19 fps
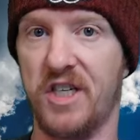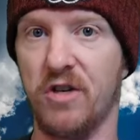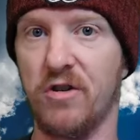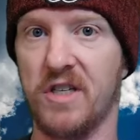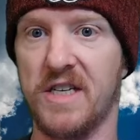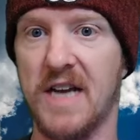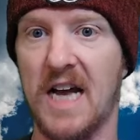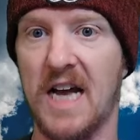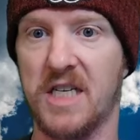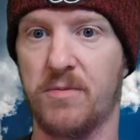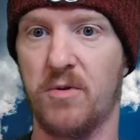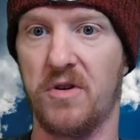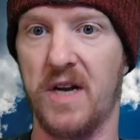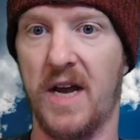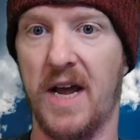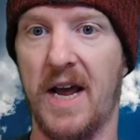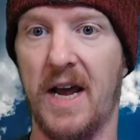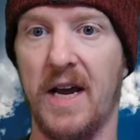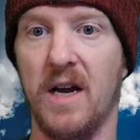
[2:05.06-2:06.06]
sats per
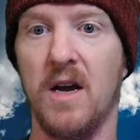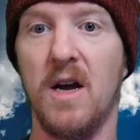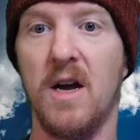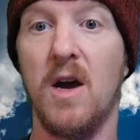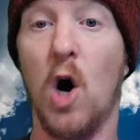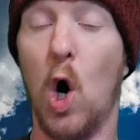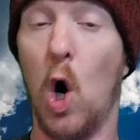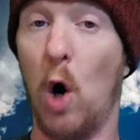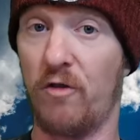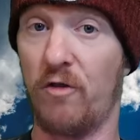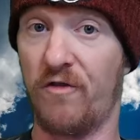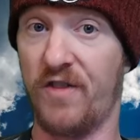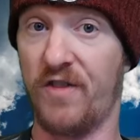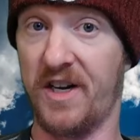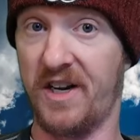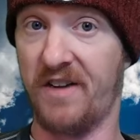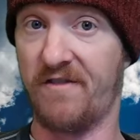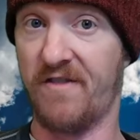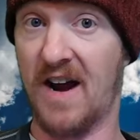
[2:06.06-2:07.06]
day, over
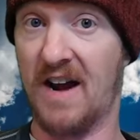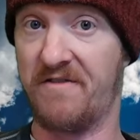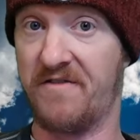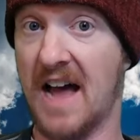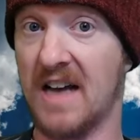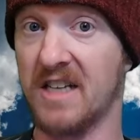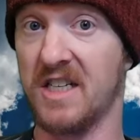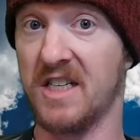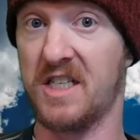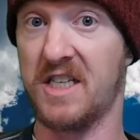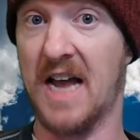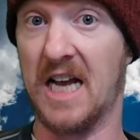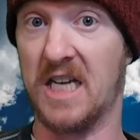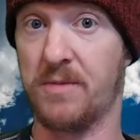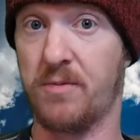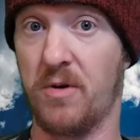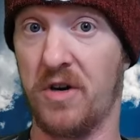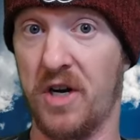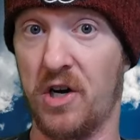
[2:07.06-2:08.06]
55,000 sats
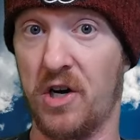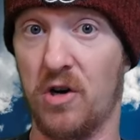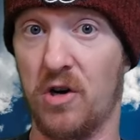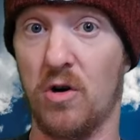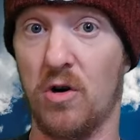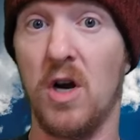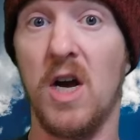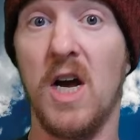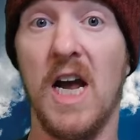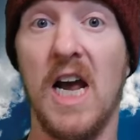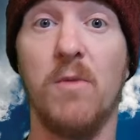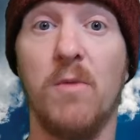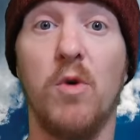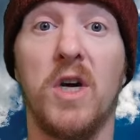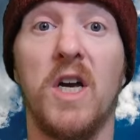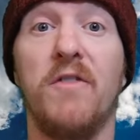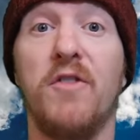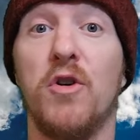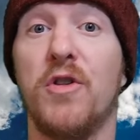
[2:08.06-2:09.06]
per year, and will
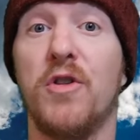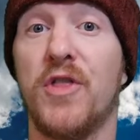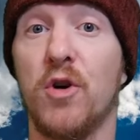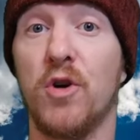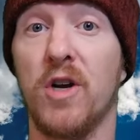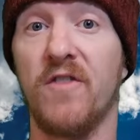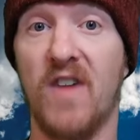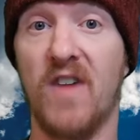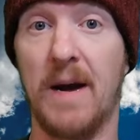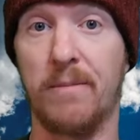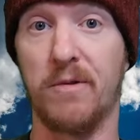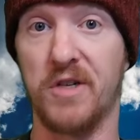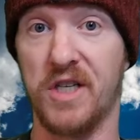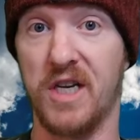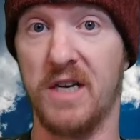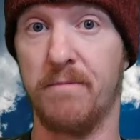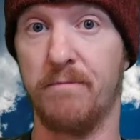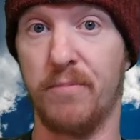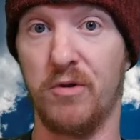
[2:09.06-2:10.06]
give you a
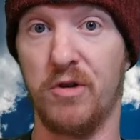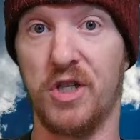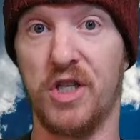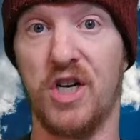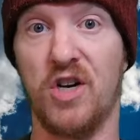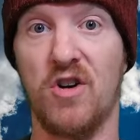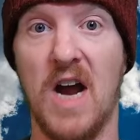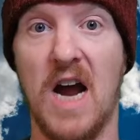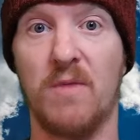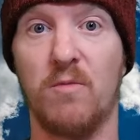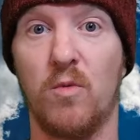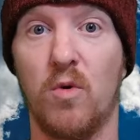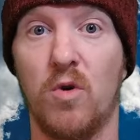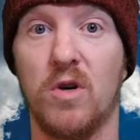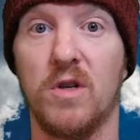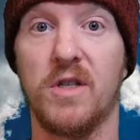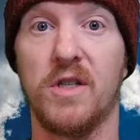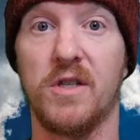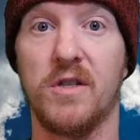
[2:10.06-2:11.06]
35% boost to your ad
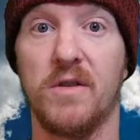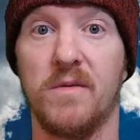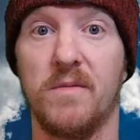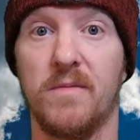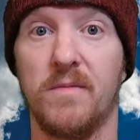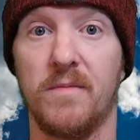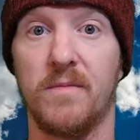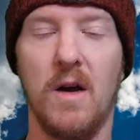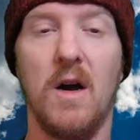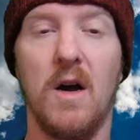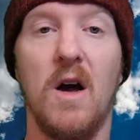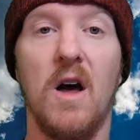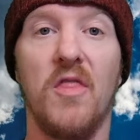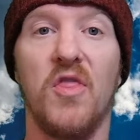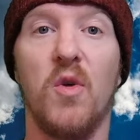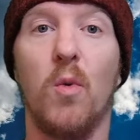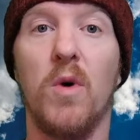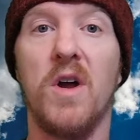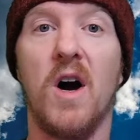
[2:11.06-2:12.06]
rewards.
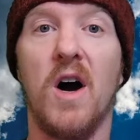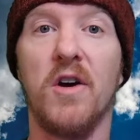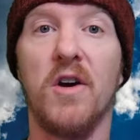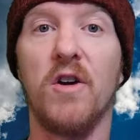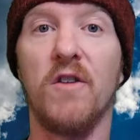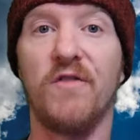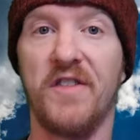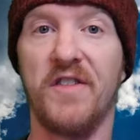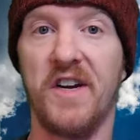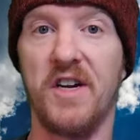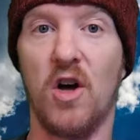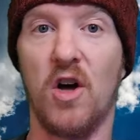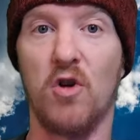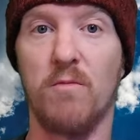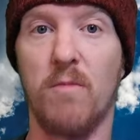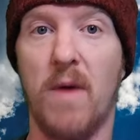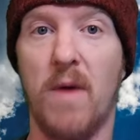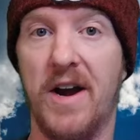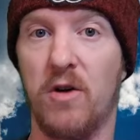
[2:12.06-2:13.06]
The $150
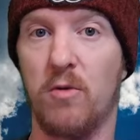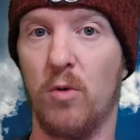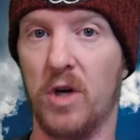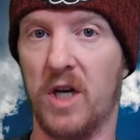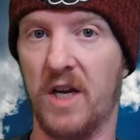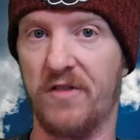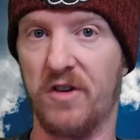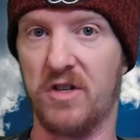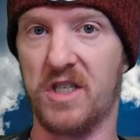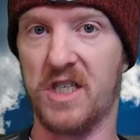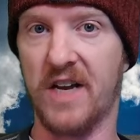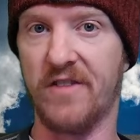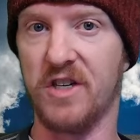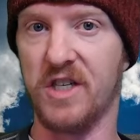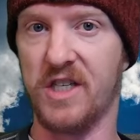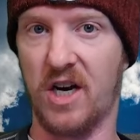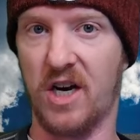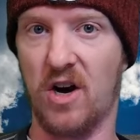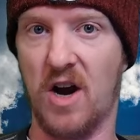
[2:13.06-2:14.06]
miner will give you 7
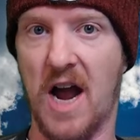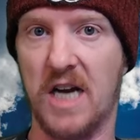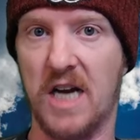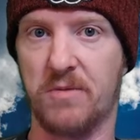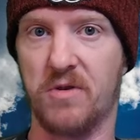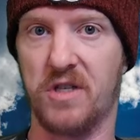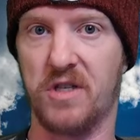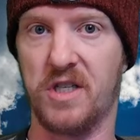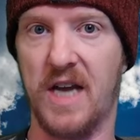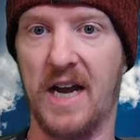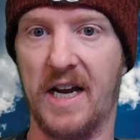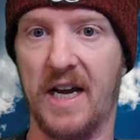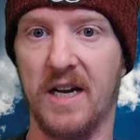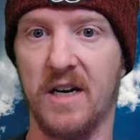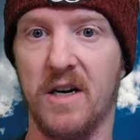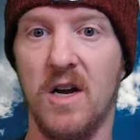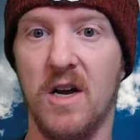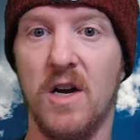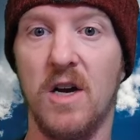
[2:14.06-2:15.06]
terahash per second,
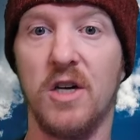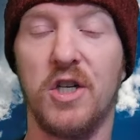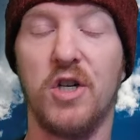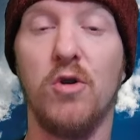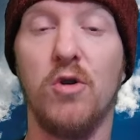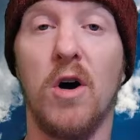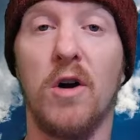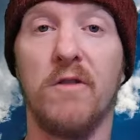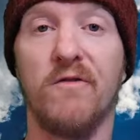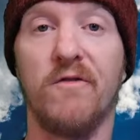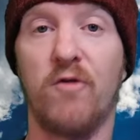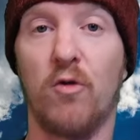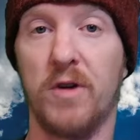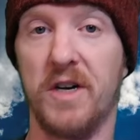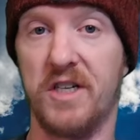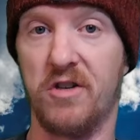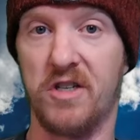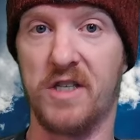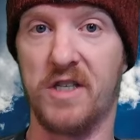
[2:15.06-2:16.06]

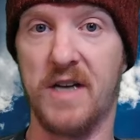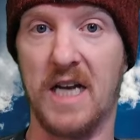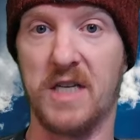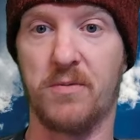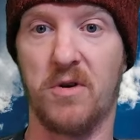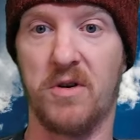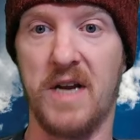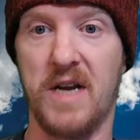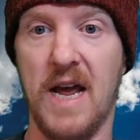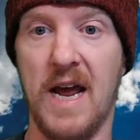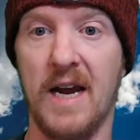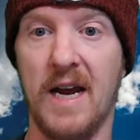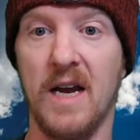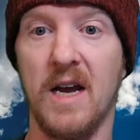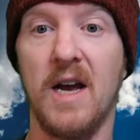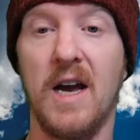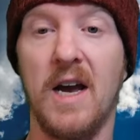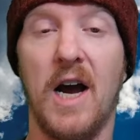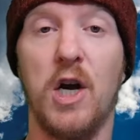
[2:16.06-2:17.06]
242 sats per day,
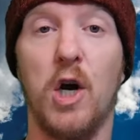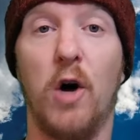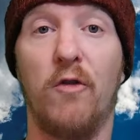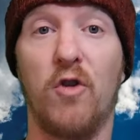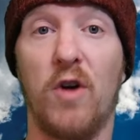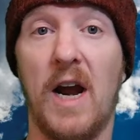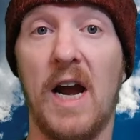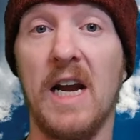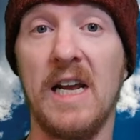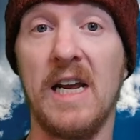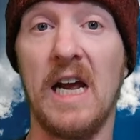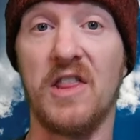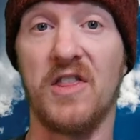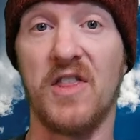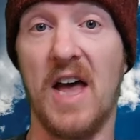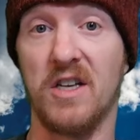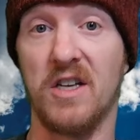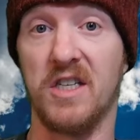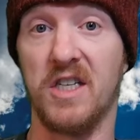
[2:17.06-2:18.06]
and over
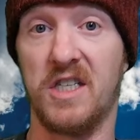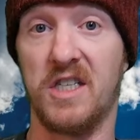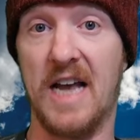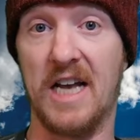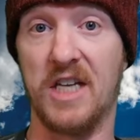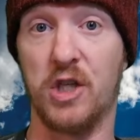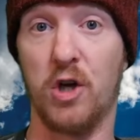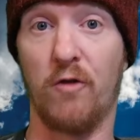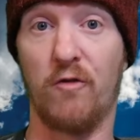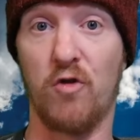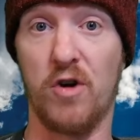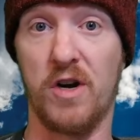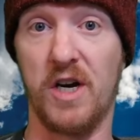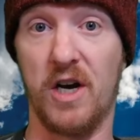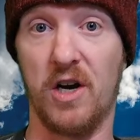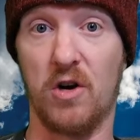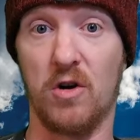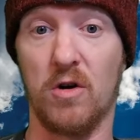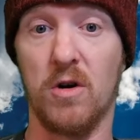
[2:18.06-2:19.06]
88,000 sats over a
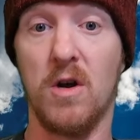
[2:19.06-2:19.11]
year.